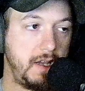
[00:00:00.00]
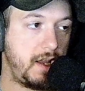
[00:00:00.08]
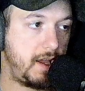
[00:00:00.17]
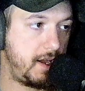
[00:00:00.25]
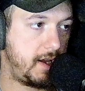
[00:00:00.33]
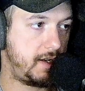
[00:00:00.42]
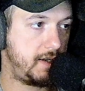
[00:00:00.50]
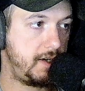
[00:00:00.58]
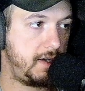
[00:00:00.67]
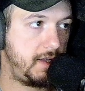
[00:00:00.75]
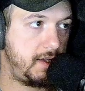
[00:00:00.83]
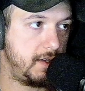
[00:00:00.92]
and
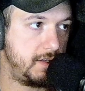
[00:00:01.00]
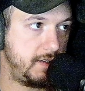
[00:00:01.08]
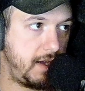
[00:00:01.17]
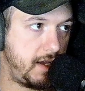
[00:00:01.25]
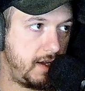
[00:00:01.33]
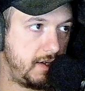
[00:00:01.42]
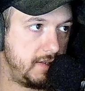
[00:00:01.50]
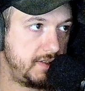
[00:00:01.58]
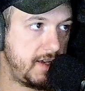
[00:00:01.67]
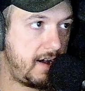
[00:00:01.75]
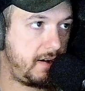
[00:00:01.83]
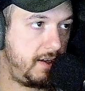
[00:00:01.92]
it is a
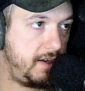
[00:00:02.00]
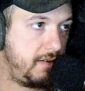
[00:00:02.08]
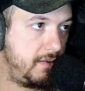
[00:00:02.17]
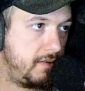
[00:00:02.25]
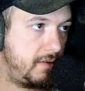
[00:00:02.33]
solid